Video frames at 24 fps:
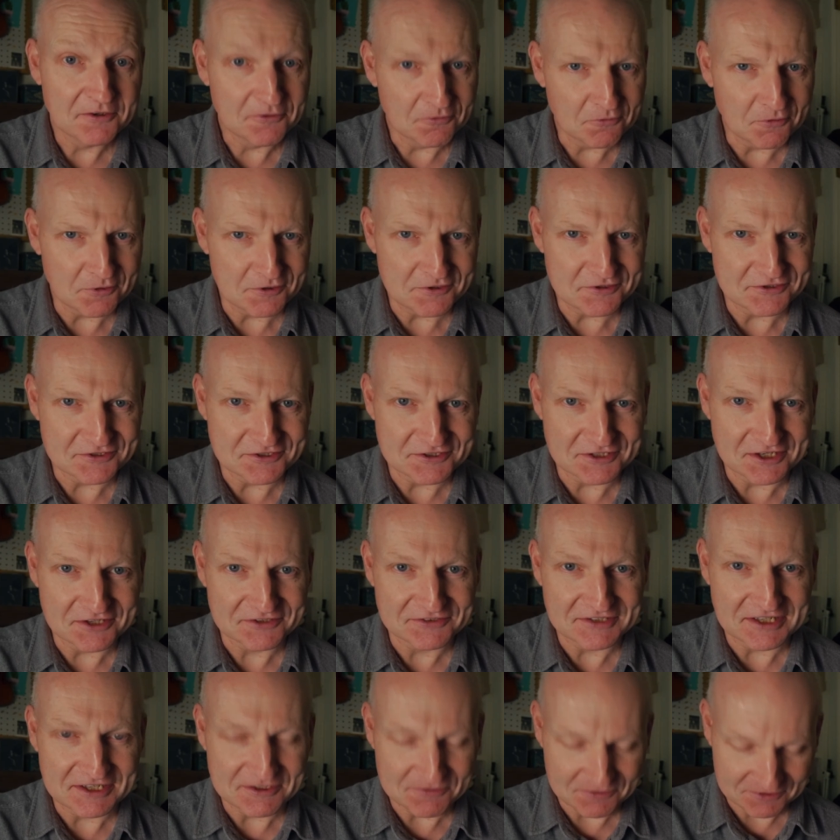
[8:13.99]
Wouldn't
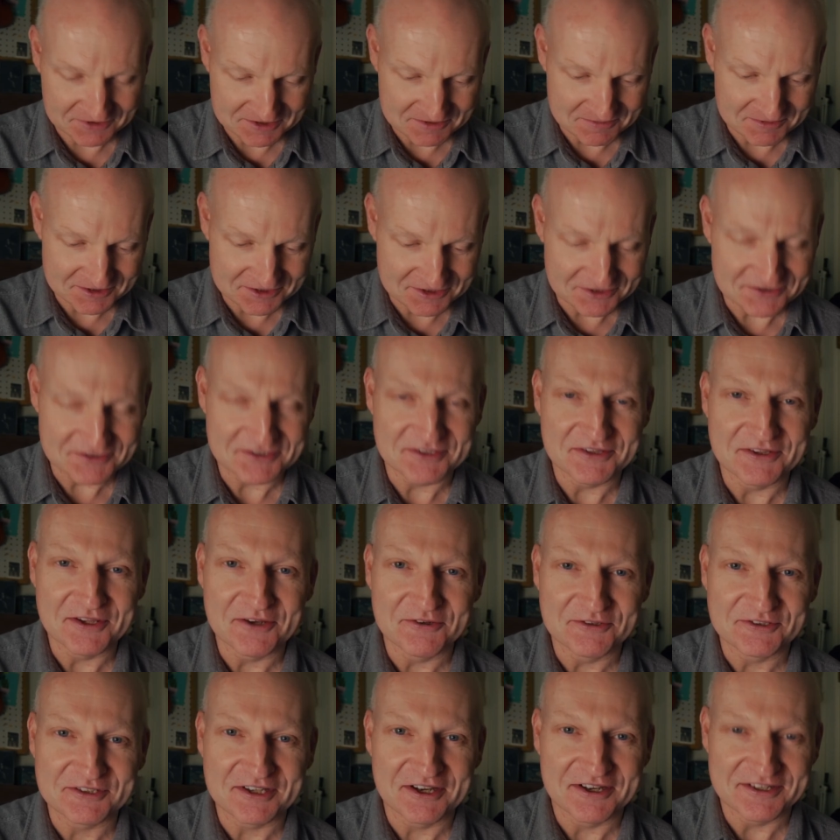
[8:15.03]
suggest anyone images in
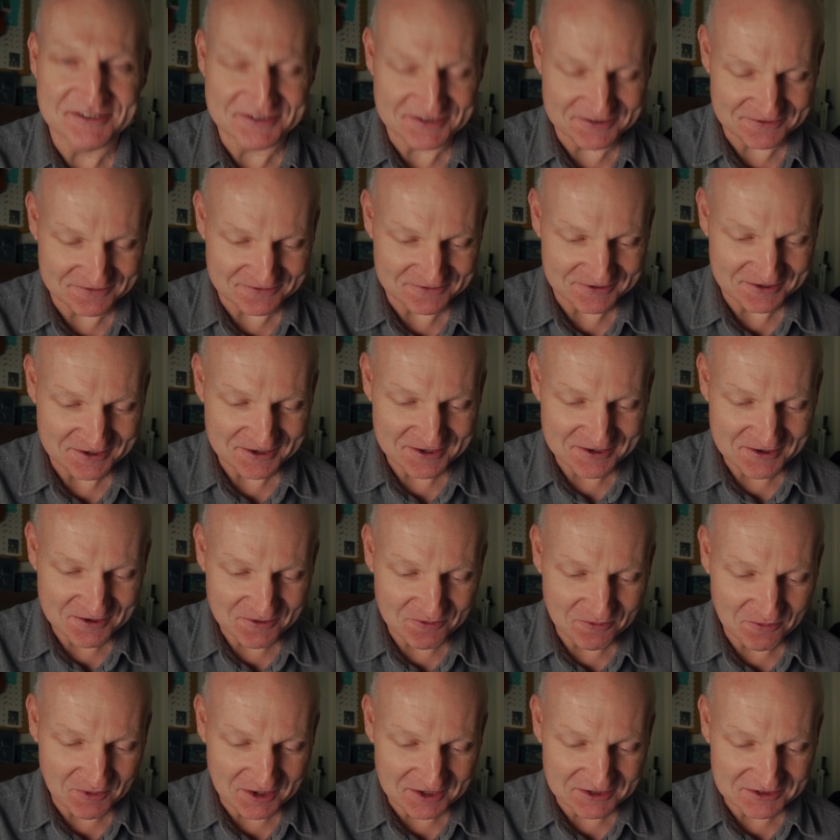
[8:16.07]
those kinds of
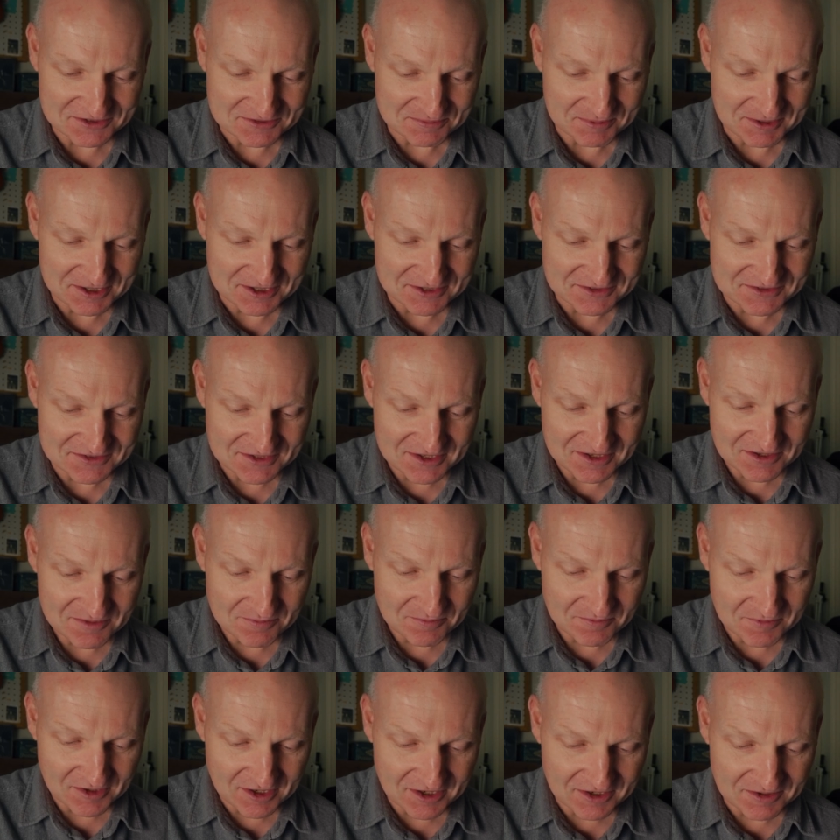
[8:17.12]
wind speeds,
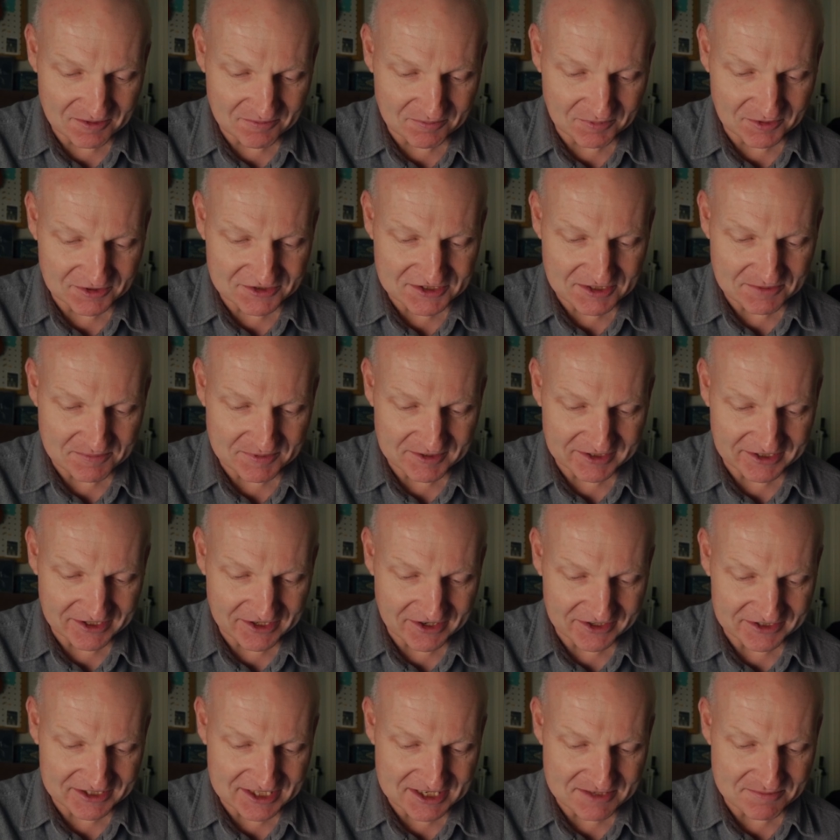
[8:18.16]
but typically
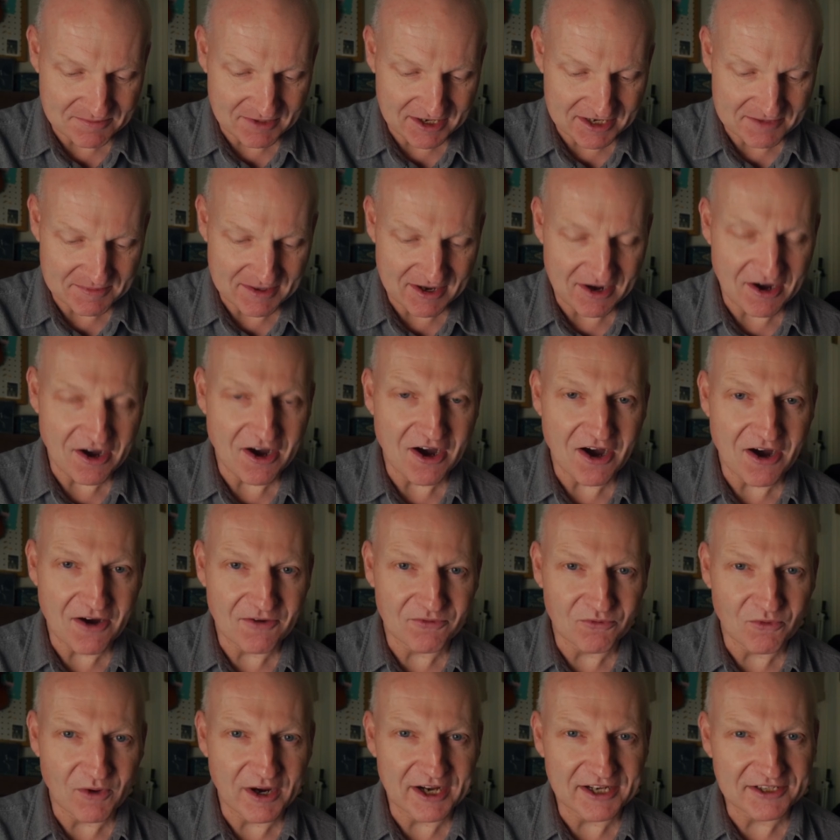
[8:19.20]
I keep mine about
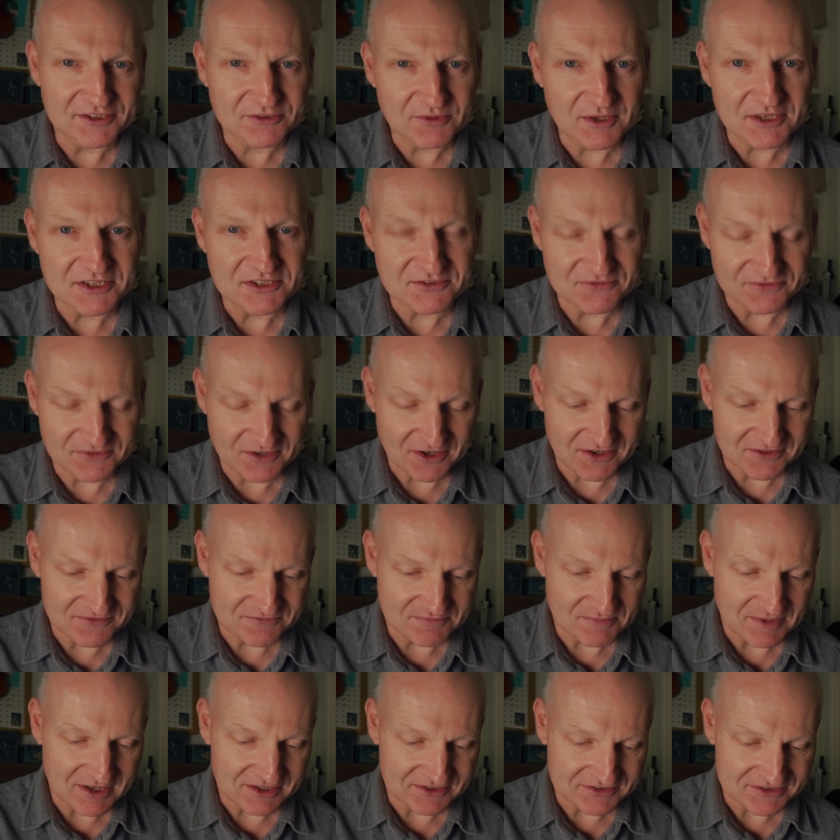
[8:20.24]
halfway, 25
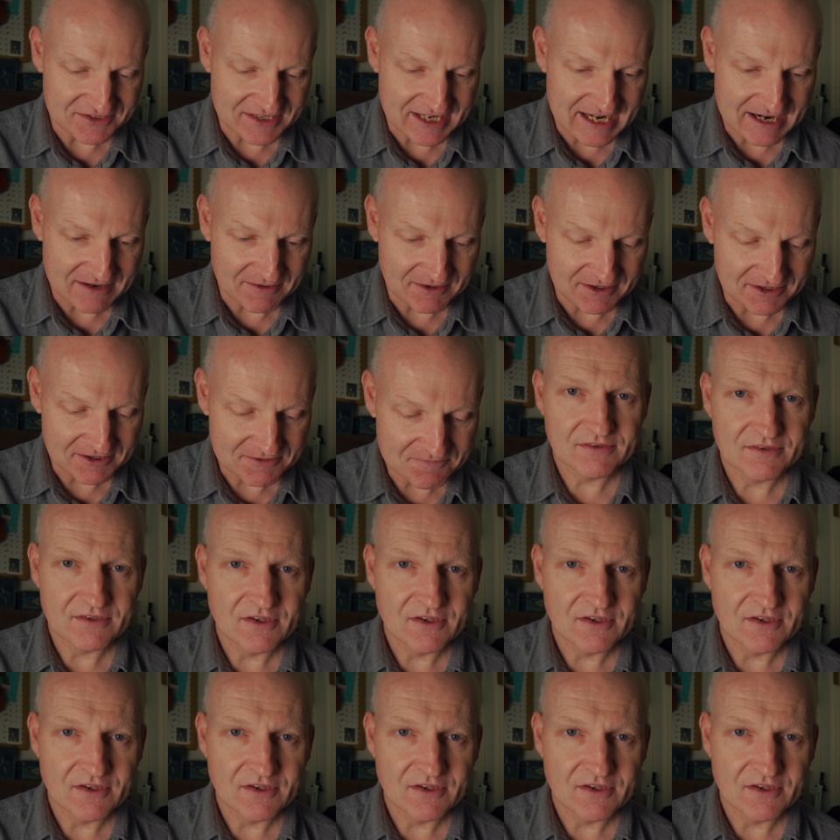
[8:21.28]
miles an hour.